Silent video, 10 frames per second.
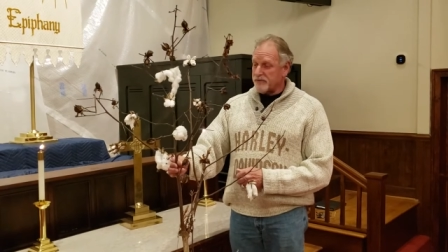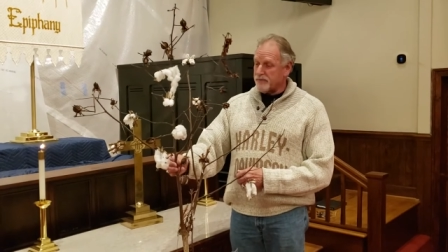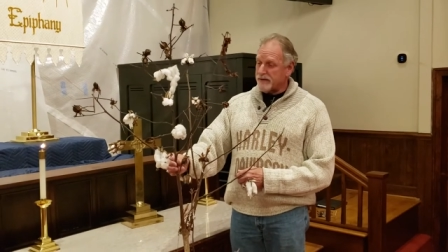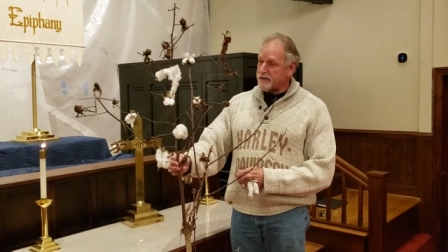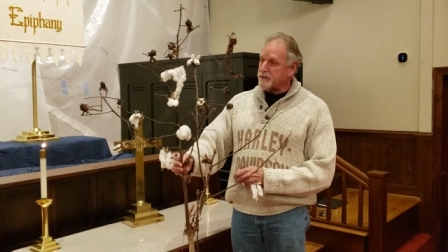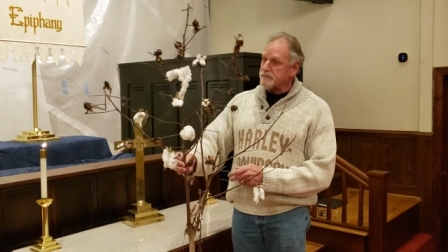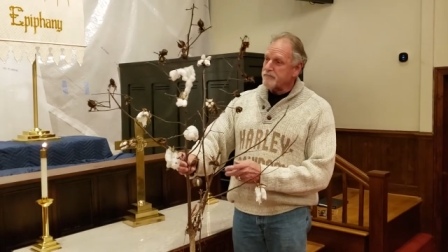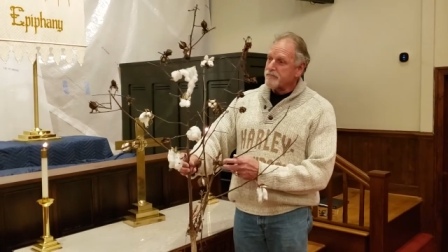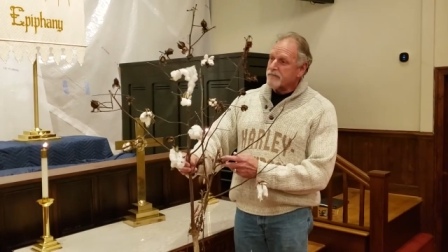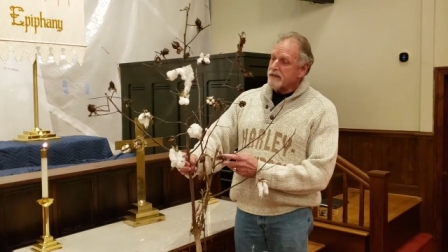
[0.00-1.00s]
Well,
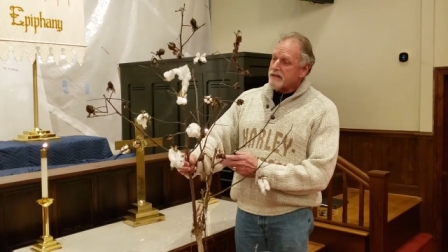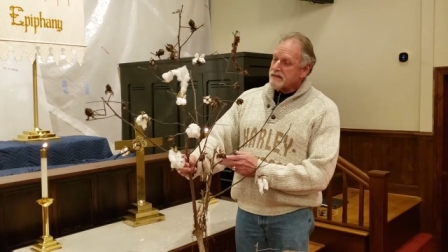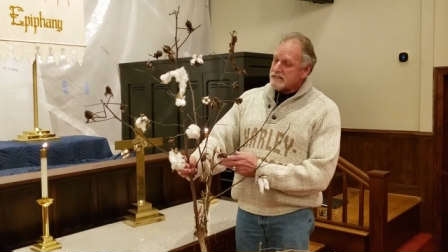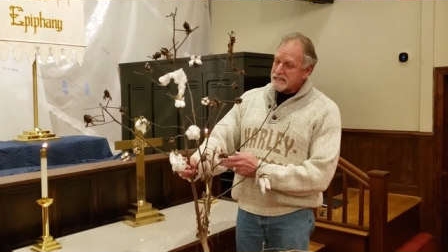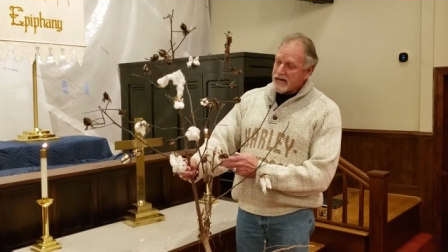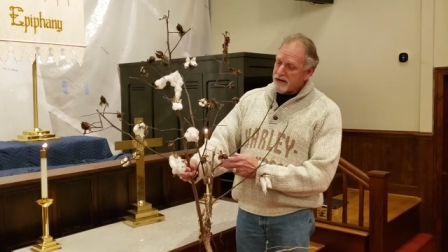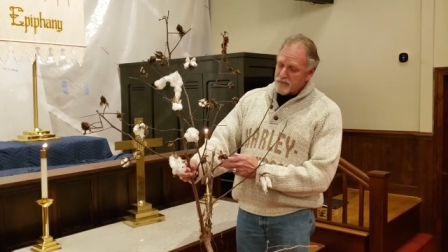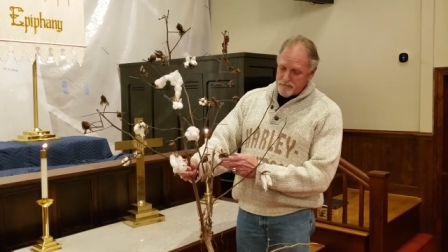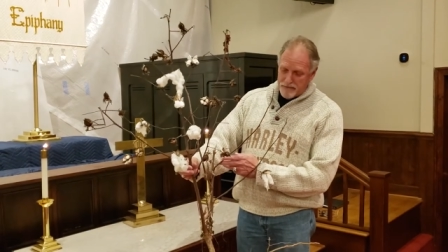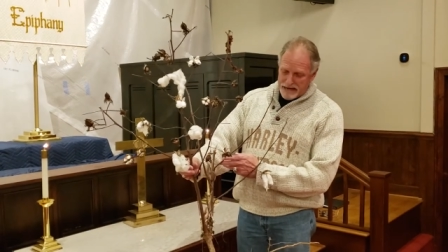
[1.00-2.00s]
this kind of
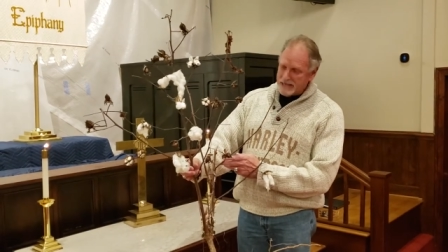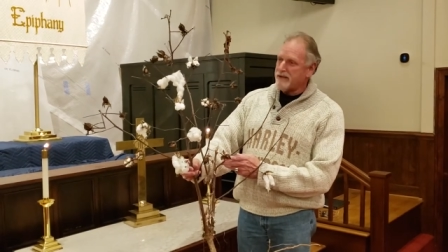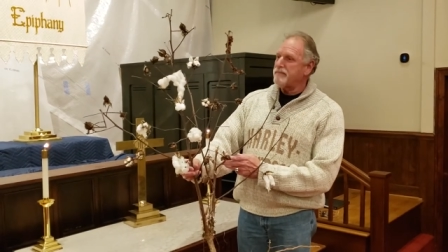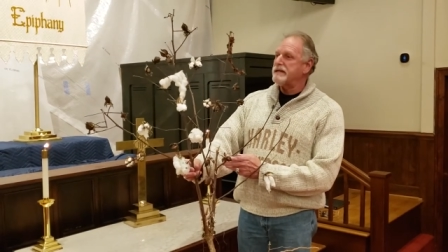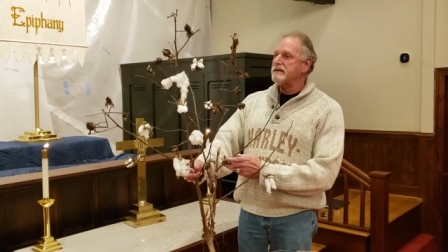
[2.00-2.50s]
reminded me